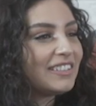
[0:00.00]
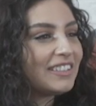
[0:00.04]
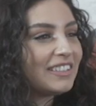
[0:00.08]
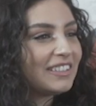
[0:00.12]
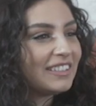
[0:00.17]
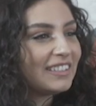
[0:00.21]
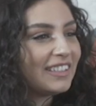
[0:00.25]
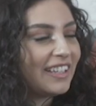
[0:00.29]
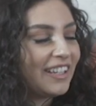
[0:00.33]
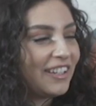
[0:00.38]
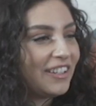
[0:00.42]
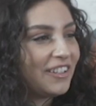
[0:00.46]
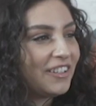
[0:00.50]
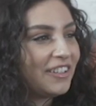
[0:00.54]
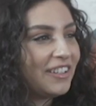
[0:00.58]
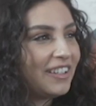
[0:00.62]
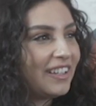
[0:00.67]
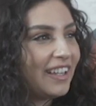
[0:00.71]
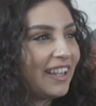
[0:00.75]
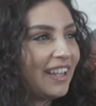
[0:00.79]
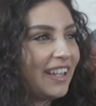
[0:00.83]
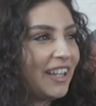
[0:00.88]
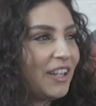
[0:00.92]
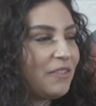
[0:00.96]
the Laker
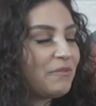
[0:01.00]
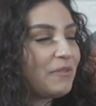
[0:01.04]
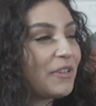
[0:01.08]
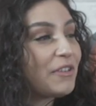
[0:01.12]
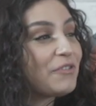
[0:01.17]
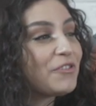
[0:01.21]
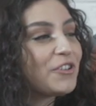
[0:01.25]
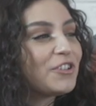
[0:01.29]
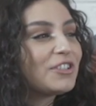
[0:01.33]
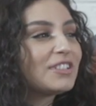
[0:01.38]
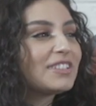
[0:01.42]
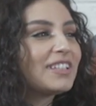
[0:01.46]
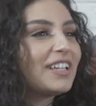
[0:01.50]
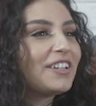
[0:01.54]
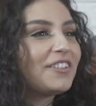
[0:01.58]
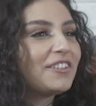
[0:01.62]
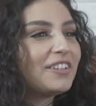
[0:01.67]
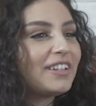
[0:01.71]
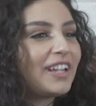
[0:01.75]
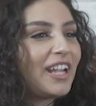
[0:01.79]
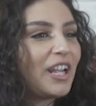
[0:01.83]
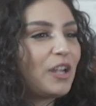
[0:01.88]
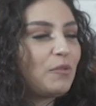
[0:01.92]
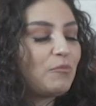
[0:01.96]
game. My first Laker
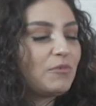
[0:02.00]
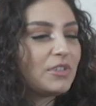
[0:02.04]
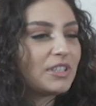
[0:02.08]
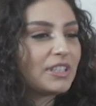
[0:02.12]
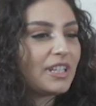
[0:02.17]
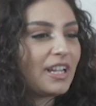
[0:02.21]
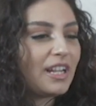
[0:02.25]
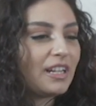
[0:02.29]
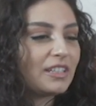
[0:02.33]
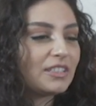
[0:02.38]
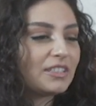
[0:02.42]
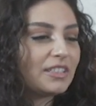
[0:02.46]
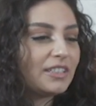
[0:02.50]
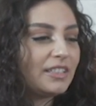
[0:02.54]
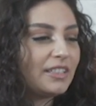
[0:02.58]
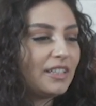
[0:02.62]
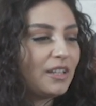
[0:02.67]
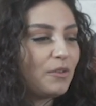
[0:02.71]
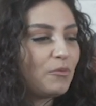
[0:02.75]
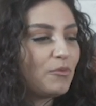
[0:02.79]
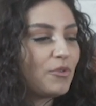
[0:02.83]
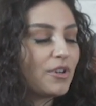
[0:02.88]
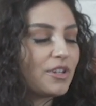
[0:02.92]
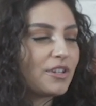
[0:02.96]
game was actually
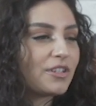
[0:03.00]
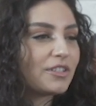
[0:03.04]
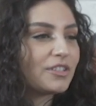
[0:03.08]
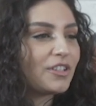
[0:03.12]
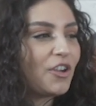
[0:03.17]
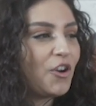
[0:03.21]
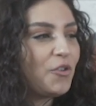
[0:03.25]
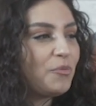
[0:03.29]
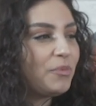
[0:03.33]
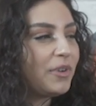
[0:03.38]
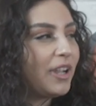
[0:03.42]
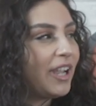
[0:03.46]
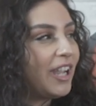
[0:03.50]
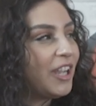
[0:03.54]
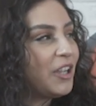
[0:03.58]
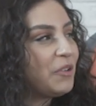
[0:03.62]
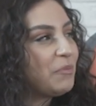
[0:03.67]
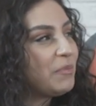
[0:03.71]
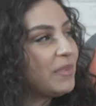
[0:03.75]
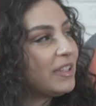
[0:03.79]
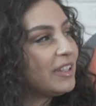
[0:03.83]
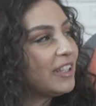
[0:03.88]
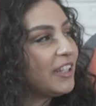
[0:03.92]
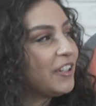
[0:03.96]
a Warriors home
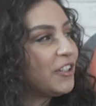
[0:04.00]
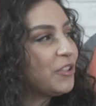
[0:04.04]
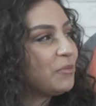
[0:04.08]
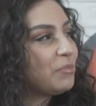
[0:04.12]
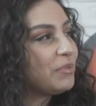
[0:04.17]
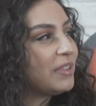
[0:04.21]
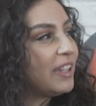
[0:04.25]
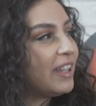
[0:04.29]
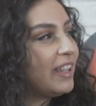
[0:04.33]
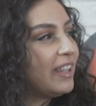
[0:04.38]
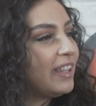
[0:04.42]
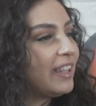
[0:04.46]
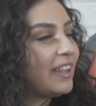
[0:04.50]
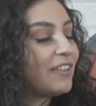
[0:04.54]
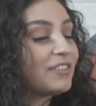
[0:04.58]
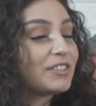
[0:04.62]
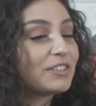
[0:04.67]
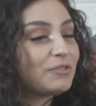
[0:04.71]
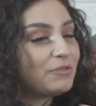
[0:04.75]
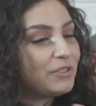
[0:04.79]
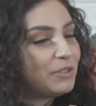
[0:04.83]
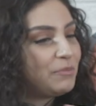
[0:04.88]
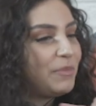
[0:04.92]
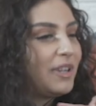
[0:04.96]
game, and they were playing. I was
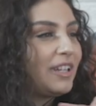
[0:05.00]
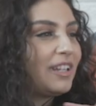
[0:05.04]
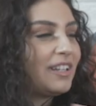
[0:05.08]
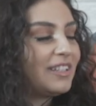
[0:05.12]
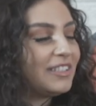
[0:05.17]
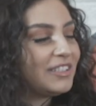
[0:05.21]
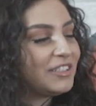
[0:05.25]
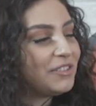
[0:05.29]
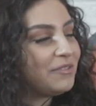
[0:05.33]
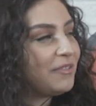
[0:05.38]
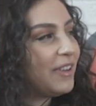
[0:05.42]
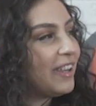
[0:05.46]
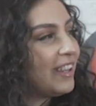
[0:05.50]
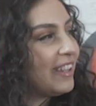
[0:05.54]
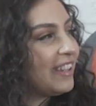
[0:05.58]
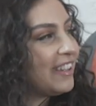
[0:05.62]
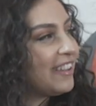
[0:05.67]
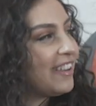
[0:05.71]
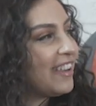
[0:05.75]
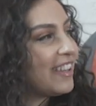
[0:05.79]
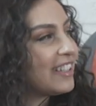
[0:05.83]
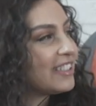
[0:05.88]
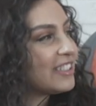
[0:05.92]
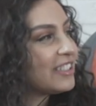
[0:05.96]
with my cousin right
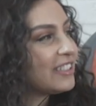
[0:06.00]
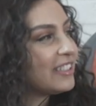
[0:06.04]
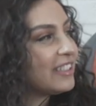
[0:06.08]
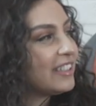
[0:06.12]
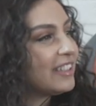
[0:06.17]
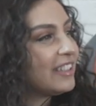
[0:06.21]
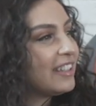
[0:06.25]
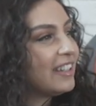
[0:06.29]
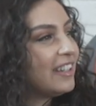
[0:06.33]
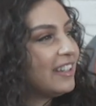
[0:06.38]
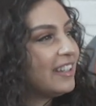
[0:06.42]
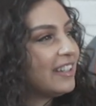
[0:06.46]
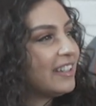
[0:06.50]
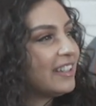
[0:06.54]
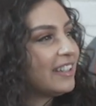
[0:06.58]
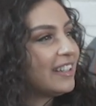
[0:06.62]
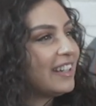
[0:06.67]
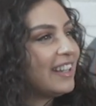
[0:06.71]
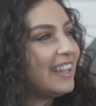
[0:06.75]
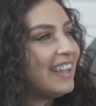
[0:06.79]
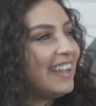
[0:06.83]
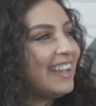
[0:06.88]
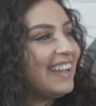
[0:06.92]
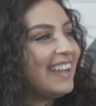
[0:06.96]
here, actually. Um,
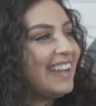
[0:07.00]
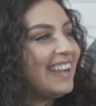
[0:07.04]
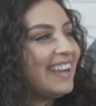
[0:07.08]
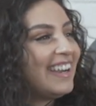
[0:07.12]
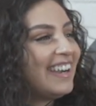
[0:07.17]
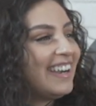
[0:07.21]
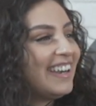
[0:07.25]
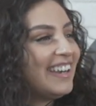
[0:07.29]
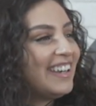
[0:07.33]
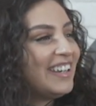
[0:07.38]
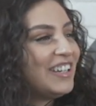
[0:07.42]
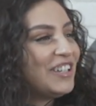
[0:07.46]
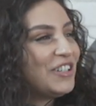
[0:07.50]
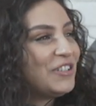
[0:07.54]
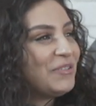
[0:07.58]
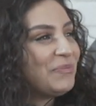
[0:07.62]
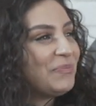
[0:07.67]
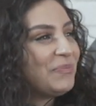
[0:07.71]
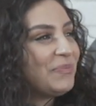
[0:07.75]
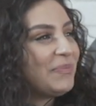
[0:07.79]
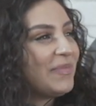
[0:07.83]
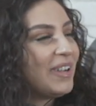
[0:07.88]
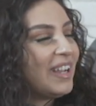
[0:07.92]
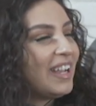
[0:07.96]

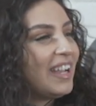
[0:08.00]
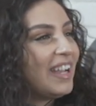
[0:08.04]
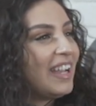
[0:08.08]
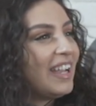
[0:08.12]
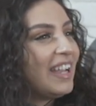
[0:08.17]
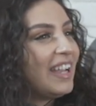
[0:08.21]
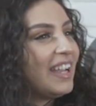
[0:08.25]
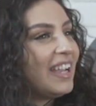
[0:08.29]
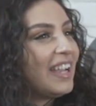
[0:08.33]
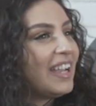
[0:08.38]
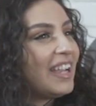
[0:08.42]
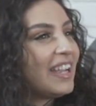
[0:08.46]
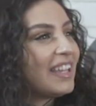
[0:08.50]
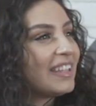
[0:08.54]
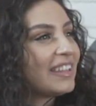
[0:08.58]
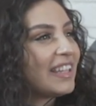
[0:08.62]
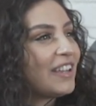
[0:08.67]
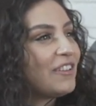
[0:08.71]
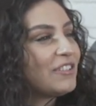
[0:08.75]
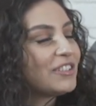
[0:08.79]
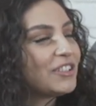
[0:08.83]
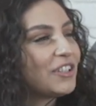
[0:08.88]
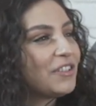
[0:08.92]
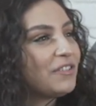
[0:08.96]
um, That
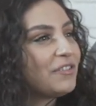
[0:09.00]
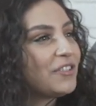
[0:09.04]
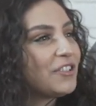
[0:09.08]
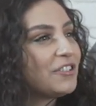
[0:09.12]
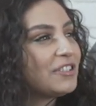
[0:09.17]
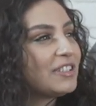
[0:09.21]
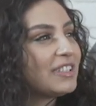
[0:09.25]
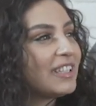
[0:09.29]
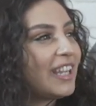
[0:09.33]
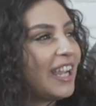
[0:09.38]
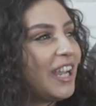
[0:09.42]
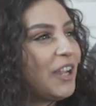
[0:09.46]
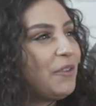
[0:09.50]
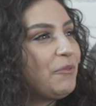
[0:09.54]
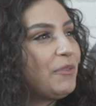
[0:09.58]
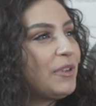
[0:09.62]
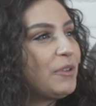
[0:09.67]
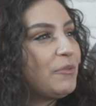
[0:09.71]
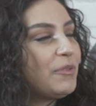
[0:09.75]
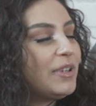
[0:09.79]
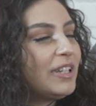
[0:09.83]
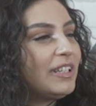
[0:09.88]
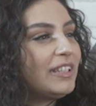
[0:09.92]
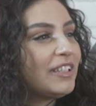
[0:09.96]
was our first game we
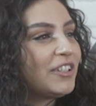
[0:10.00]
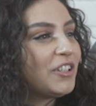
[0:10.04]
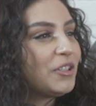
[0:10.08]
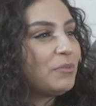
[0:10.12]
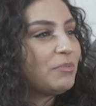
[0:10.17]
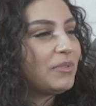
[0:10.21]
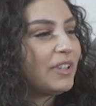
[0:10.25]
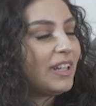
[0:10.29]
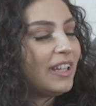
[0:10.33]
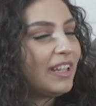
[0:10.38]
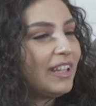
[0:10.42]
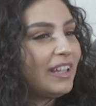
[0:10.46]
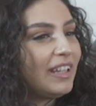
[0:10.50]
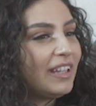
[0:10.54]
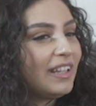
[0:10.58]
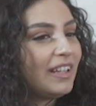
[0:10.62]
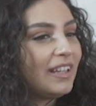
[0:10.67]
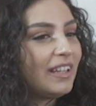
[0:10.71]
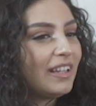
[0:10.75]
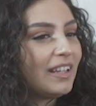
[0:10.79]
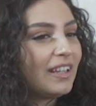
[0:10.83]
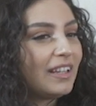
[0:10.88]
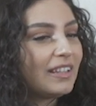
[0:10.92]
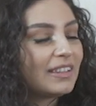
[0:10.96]
went. They were
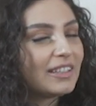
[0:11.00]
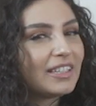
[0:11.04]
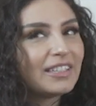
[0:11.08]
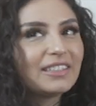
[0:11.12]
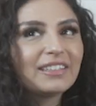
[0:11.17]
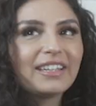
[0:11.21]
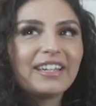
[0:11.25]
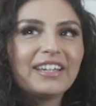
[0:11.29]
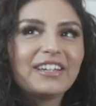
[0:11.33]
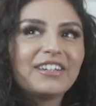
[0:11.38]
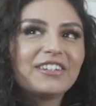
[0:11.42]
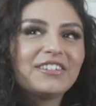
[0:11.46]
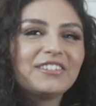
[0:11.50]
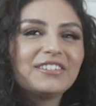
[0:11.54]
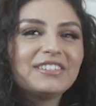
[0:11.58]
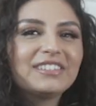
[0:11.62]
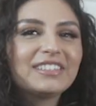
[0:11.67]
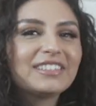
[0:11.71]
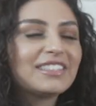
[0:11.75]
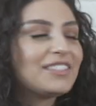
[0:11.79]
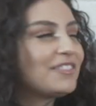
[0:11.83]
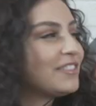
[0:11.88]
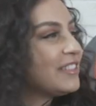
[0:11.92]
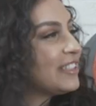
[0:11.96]
playing the
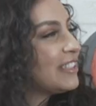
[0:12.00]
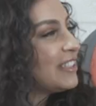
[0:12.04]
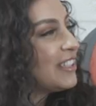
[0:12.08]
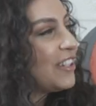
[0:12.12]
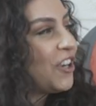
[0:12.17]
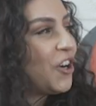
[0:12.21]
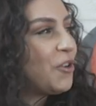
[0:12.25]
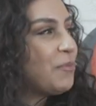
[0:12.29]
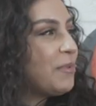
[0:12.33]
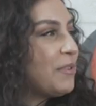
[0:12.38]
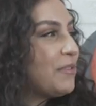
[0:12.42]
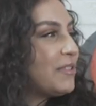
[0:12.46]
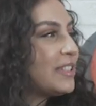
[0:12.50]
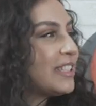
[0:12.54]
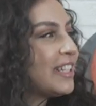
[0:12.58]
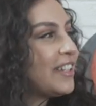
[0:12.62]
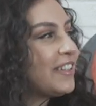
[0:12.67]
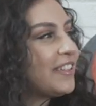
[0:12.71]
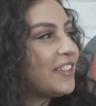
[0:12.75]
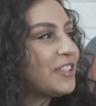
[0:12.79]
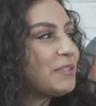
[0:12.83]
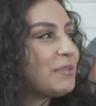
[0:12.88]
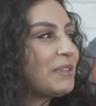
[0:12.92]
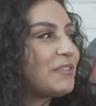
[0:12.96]
Lakers. It was Kobe was there.
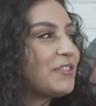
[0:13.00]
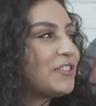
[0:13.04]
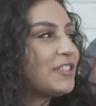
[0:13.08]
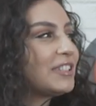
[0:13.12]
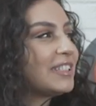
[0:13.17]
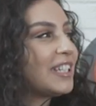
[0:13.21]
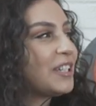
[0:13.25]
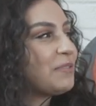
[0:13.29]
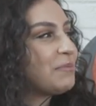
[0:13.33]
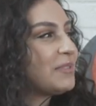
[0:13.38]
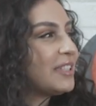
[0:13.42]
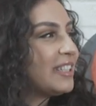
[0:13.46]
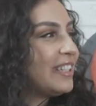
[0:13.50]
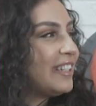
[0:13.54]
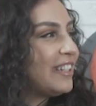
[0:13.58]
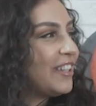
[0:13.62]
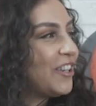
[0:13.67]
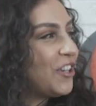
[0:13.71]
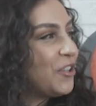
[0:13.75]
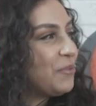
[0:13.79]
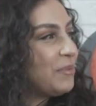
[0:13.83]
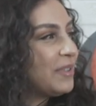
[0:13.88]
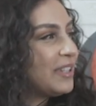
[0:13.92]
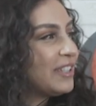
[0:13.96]
That was my first time seeing
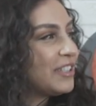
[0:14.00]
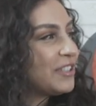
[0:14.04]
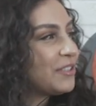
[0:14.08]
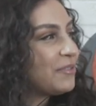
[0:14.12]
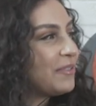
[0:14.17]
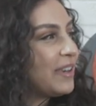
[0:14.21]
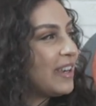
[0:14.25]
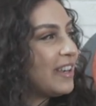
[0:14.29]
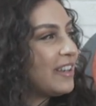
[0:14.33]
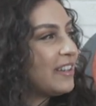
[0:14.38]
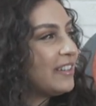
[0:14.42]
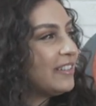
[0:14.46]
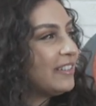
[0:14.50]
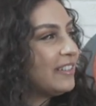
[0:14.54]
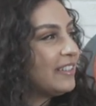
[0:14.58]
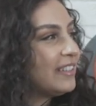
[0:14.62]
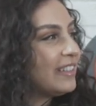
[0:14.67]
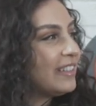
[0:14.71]
Kobe as well.